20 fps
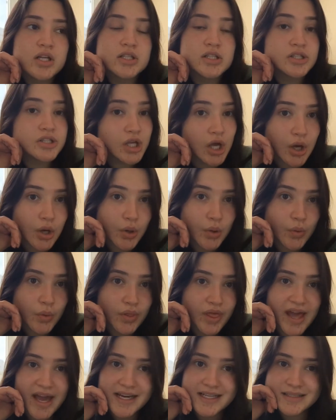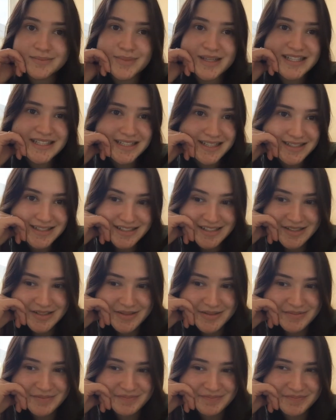So that is my
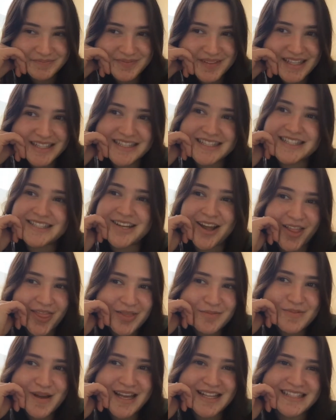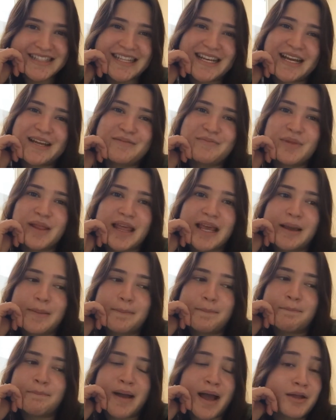system. It's not the best, and I'm
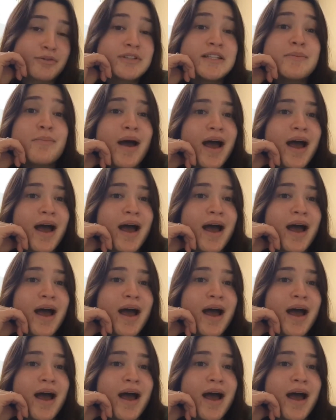like mildly